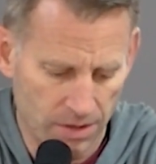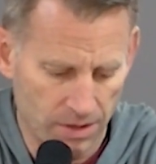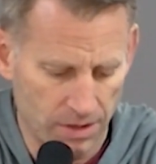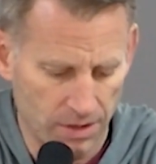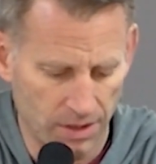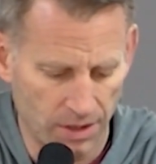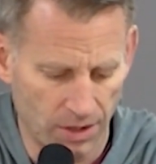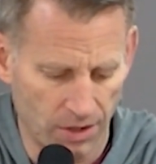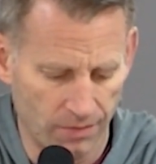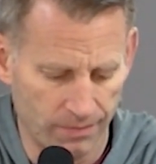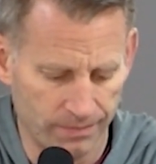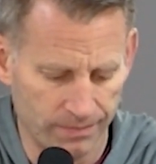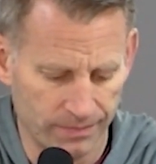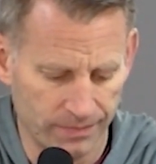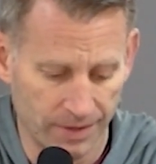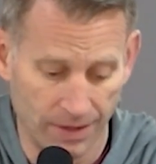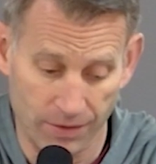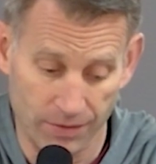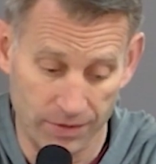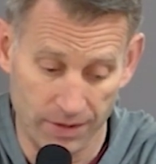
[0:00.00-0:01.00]
You know,
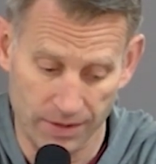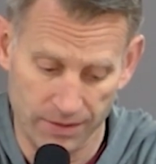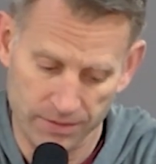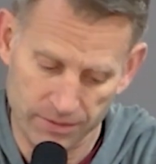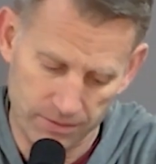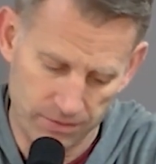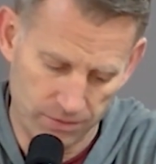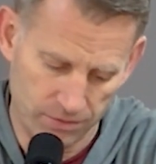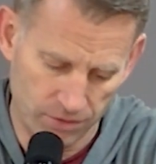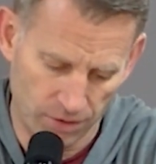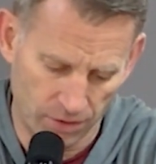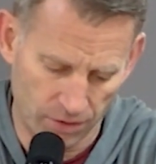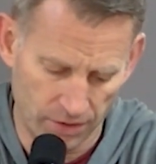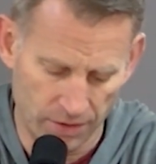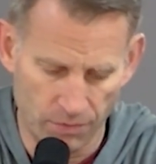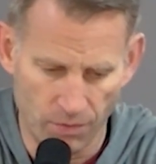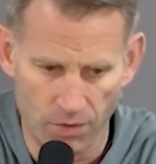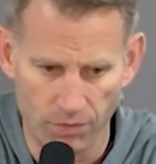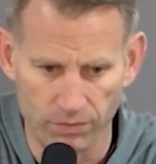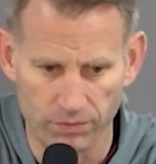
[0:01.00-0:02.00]
they, they certainly
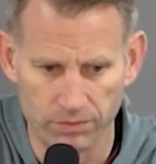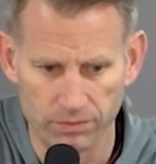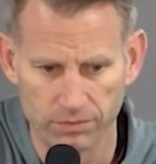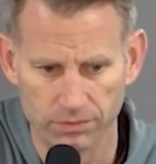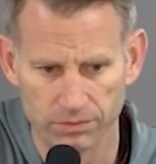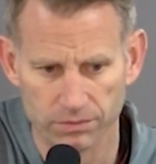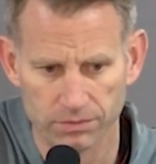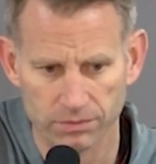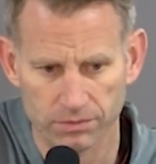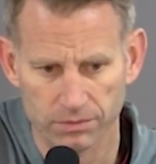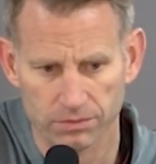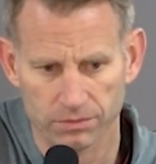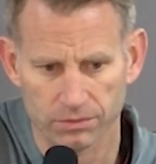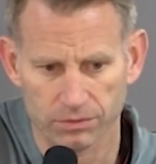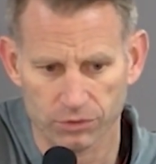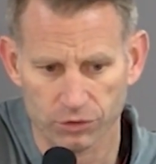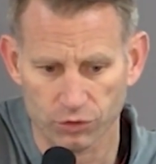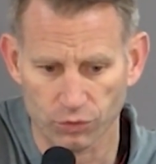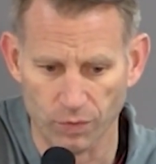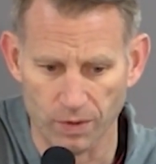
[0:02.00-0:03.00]
won't
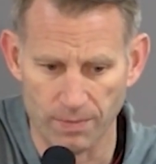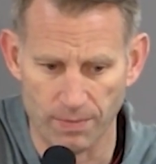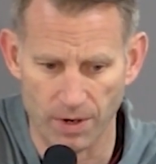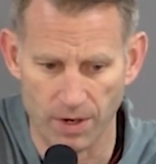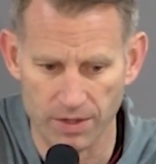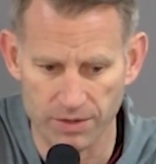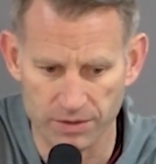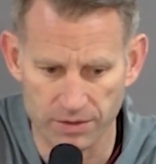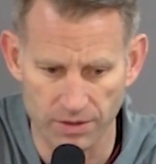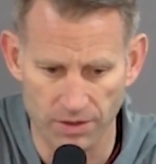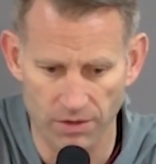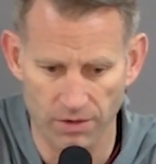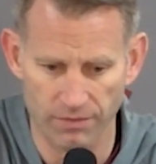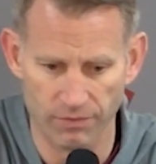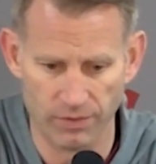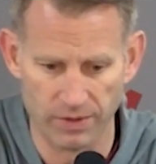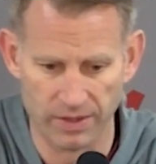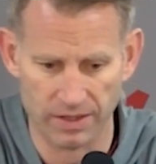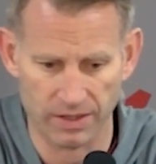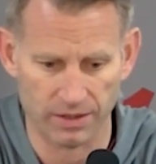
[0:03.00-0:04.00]
sweep us, you know, if
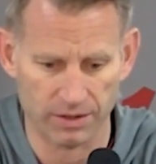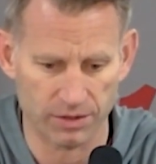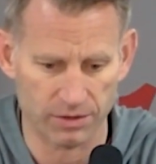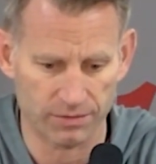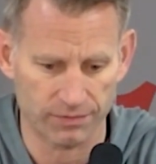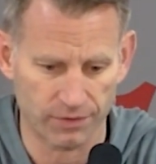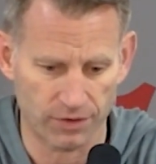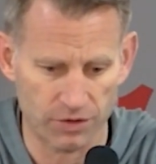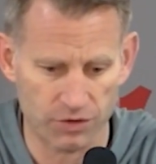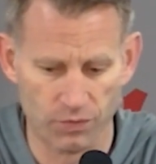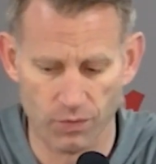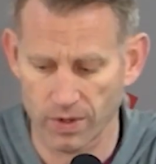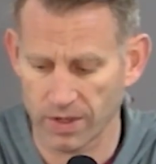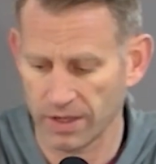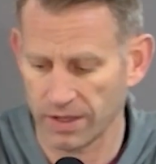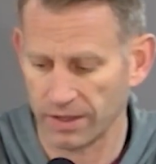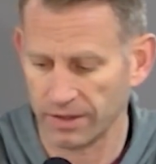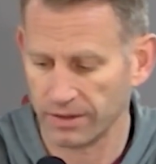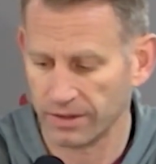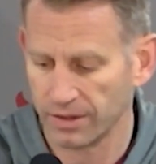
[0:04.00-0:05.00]
we can get this first
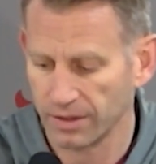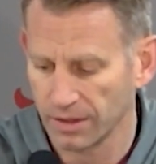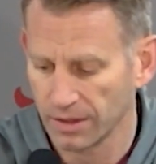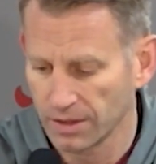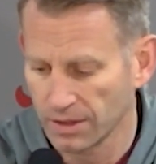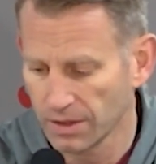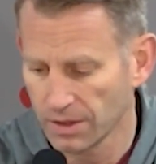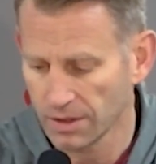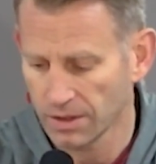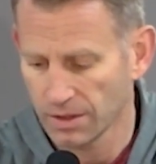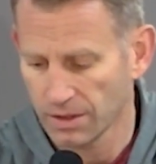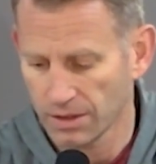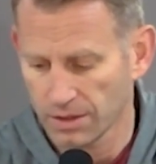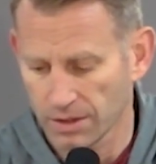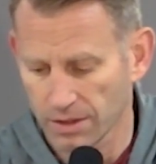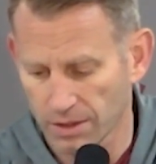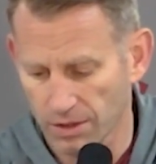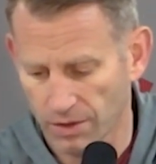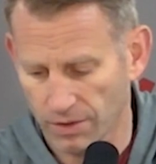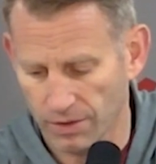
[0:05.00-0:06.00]
win and
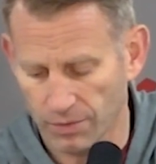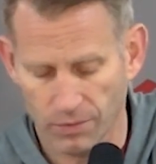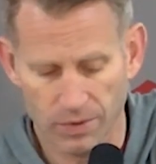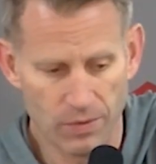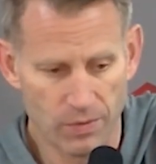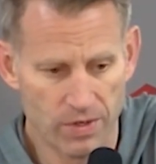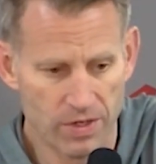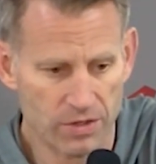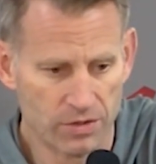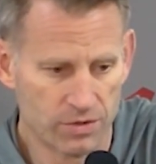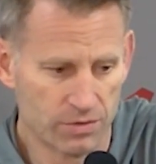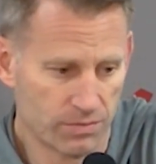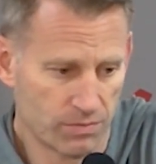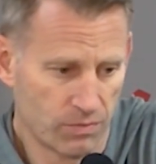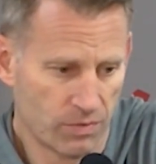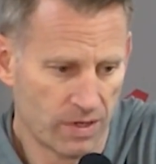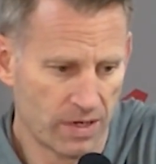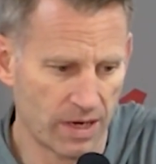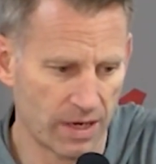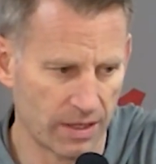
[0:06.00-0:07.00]
you know, we, we just
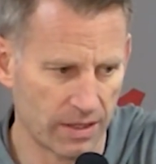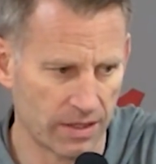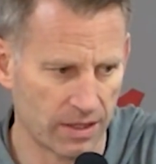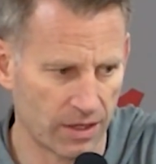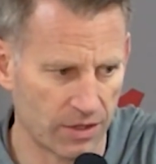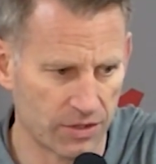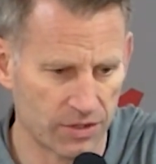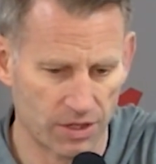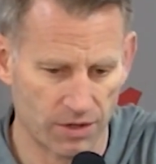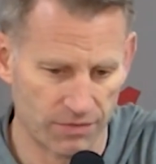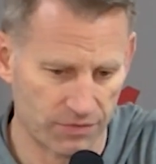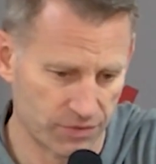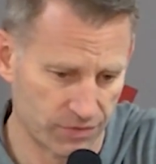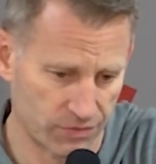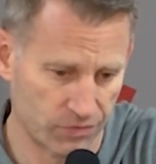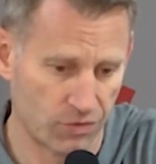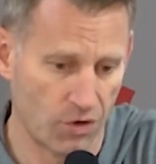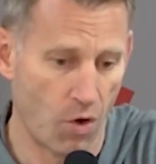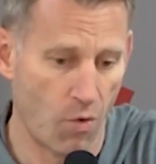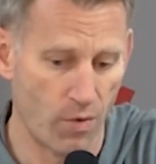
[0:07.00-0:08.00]
we got to get ourselves
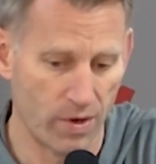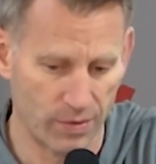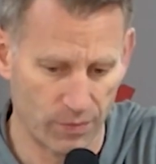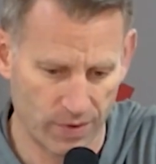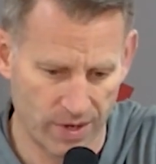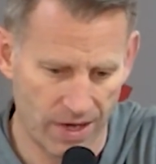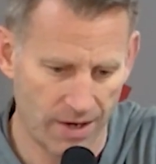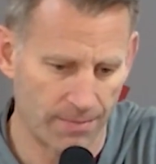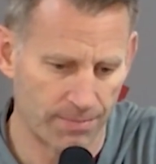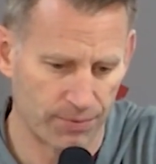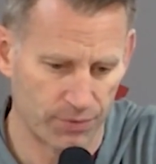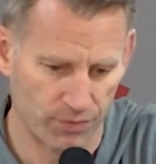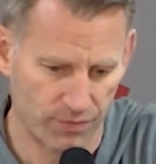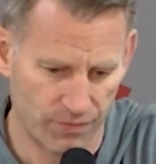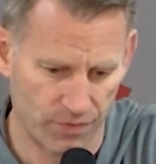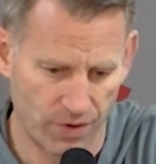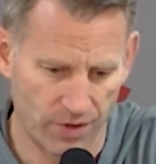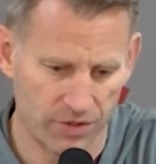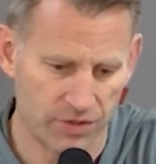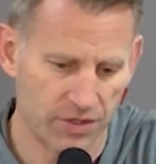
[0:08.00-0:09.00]
going. We got to prove
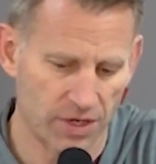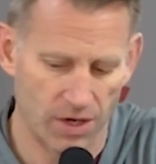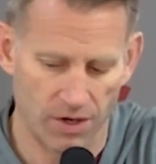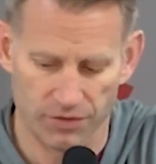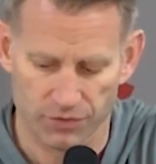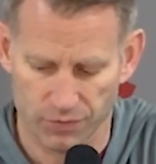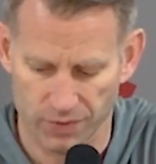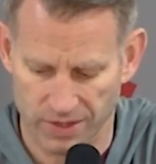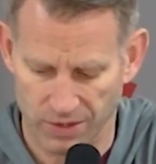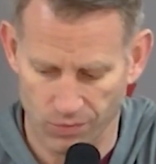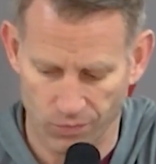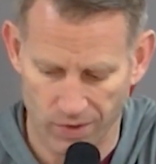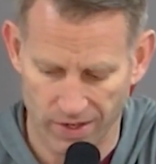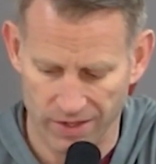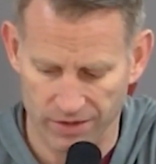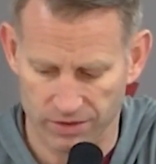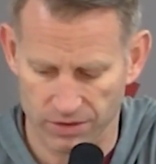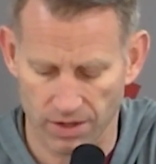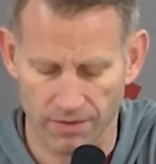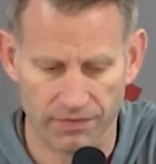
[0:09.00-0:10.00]
to ourselves we can win a
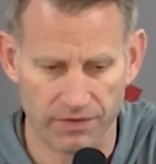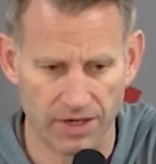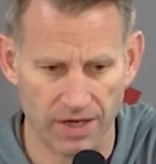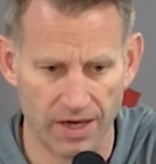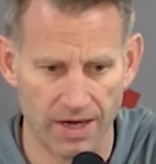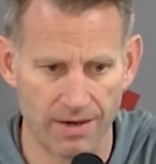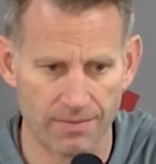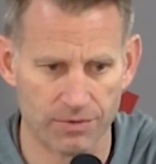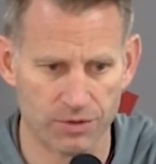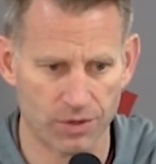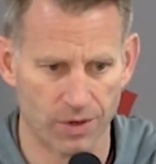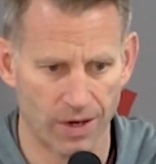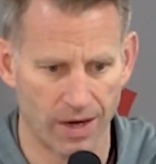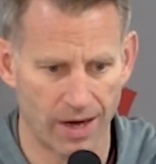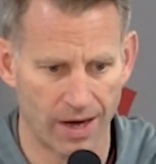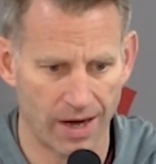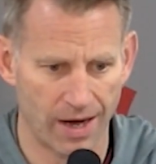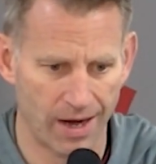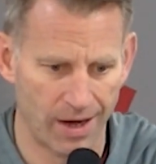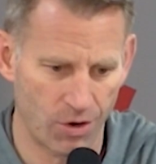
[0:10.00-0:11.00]
tough game. So
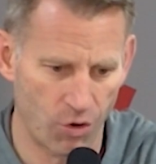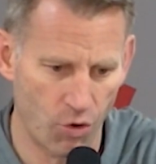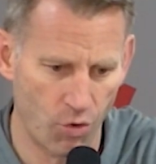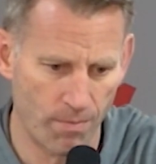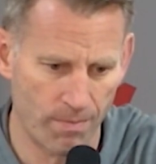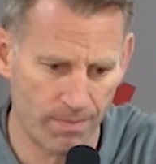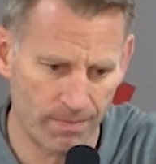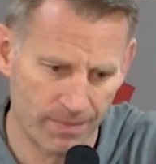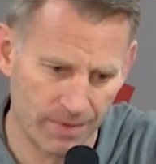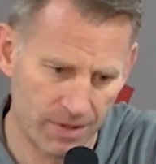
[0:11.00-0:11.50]
I hope